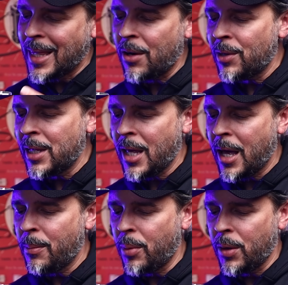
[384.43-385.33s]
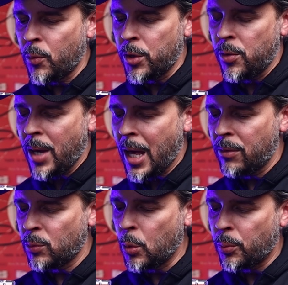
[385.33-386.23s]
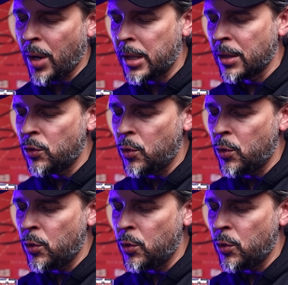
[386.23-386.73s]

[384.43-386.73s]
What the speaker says: Not only that, but when you have small products,